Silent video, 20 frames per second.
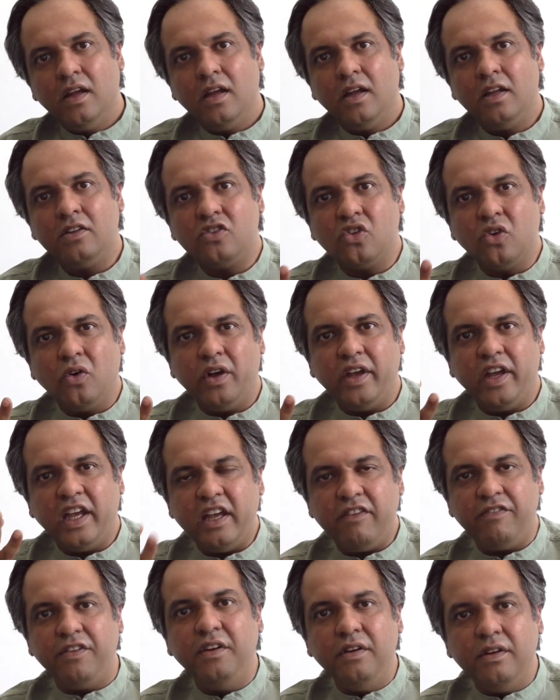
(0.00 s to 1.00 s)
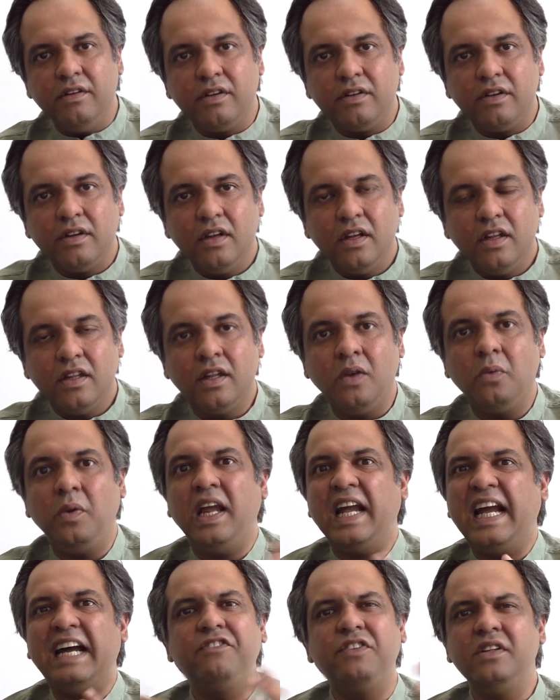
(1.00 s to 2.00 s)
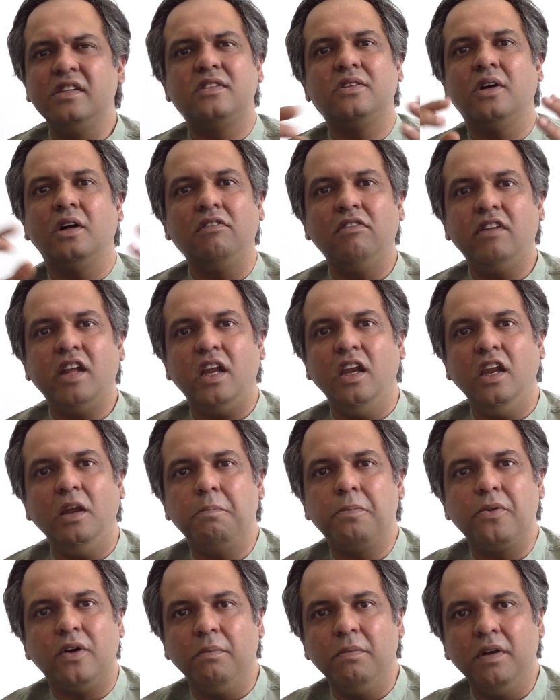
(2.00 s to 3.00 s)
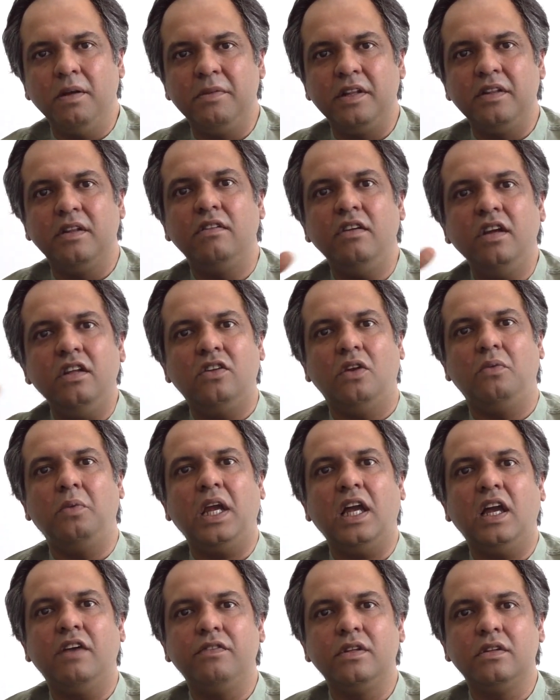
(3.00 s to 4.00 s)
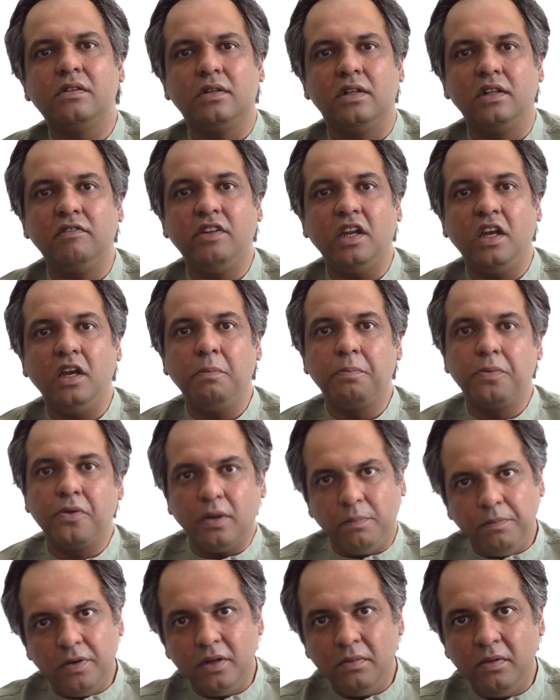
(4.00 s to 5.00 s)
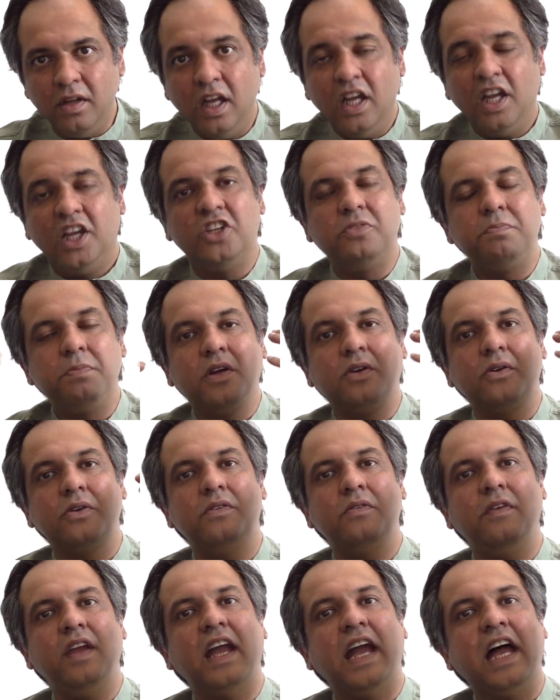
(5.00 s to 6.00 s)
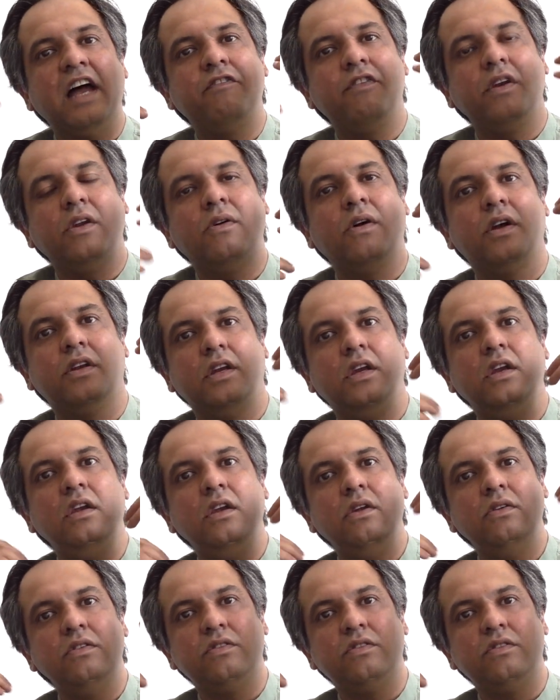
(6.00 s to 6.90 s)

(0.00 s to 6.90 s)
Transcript: It's so evident that we haven't solved any problem. And the reason we haven't solved any problem is because we haven't got any new